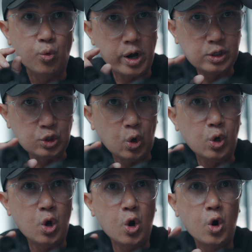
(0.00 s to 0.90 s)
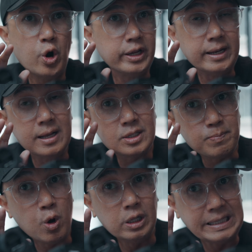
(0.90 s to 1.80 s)
work solo or in a
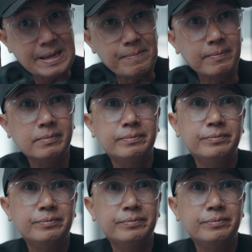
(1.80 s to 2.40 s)
small team.